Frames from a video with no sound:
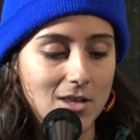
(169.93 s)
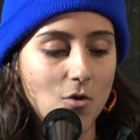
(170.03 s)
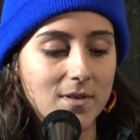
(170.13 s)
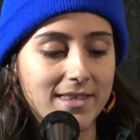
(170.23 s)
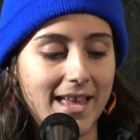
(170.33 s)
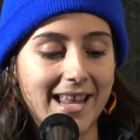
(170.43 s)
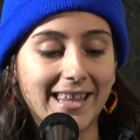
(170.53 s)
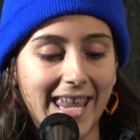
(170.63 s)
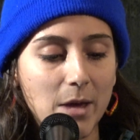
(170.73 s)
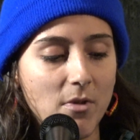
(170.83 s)
knows that in
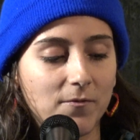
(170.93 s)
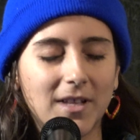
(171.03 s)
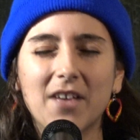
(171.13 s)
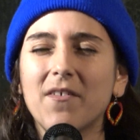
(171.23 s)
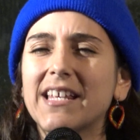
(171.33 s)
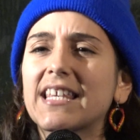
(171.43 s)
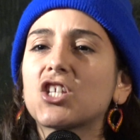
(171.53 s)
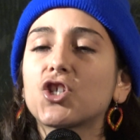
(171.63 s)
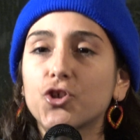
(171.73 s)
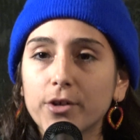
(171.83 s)
the game of life it is
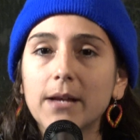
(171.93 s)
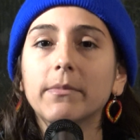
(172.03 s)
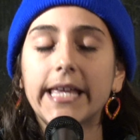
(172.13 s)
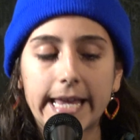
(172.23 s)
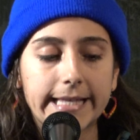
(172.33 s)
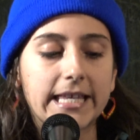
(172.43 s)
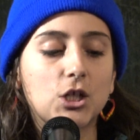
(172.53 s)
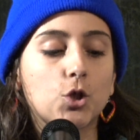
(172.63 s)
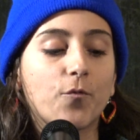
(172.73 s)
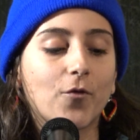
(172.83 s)
extremely
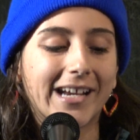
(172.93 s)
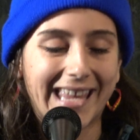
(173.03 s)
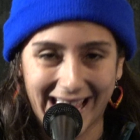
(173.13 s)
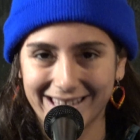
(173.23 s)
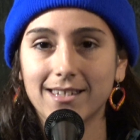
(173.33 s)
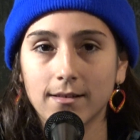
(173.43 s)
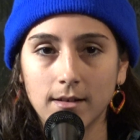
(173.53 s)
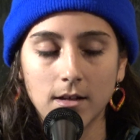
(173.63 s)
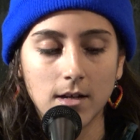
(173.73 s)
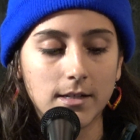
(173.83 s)
easy to forget,
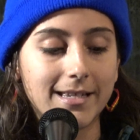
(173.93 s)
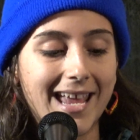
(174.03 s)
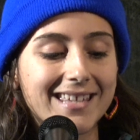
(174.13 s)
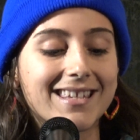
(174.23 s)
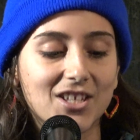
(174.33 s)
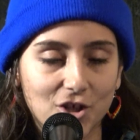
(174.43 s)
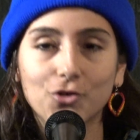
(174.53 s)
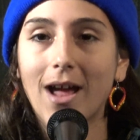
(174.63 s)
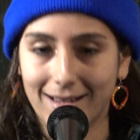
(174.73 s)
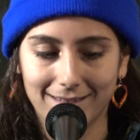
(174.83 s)
to get
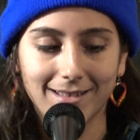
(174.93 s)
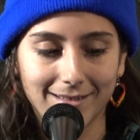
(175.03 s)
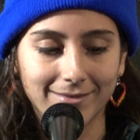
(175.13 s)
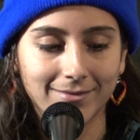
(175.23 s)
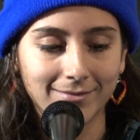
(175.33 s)
distracted.